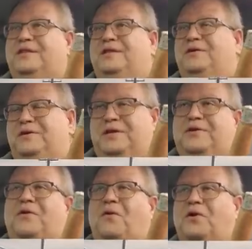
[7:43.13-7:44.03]

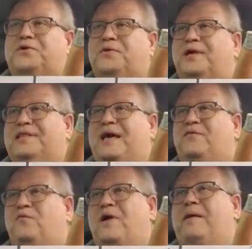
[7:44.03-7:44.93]
you're altering that
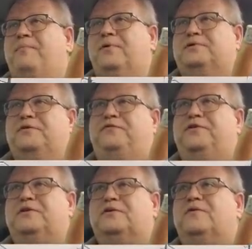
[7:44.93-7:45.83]
wrapper to
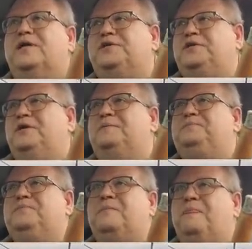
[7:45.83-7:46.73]
filler ratio.
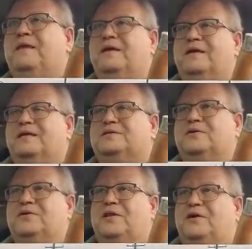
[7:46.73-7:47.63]

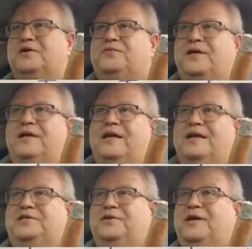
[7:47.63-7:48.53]
So in the large ring
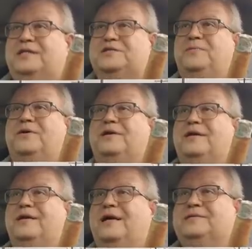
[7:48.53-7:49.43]
gauge, you're not
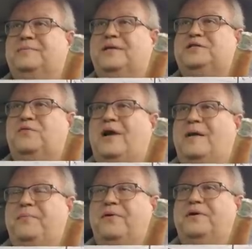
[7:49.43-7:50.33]
smoking as much
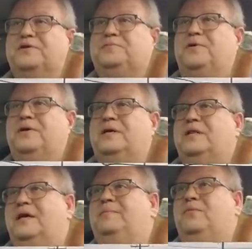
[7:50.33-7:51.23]
wrapper, you're smoking a
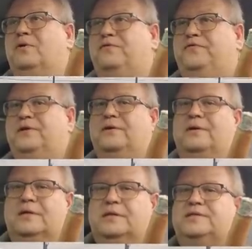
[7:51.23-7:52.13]
lot more
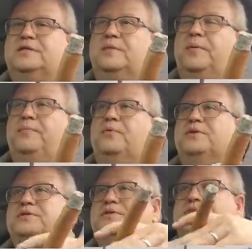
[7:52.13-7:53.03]
filler, at least in a
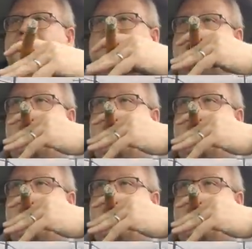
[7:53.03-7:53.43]
proportional sense.